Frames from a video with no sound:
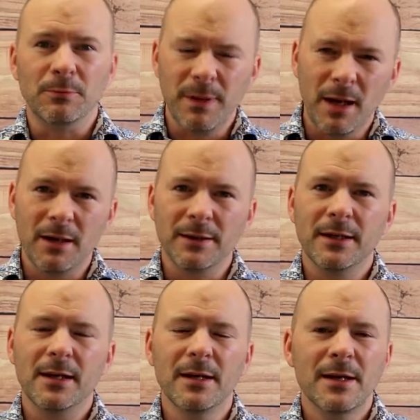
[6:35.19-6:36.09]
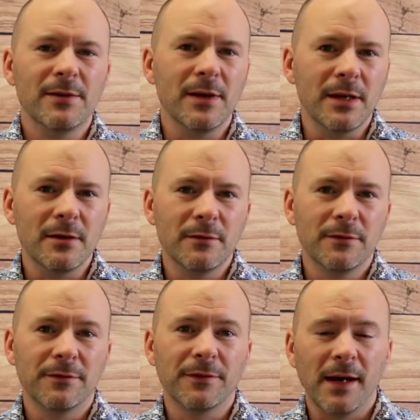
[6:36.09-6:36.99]
partner that
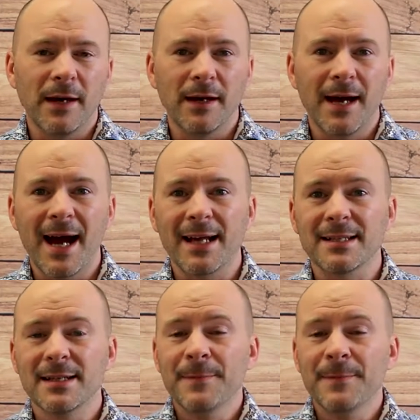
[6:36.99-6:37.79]
you've had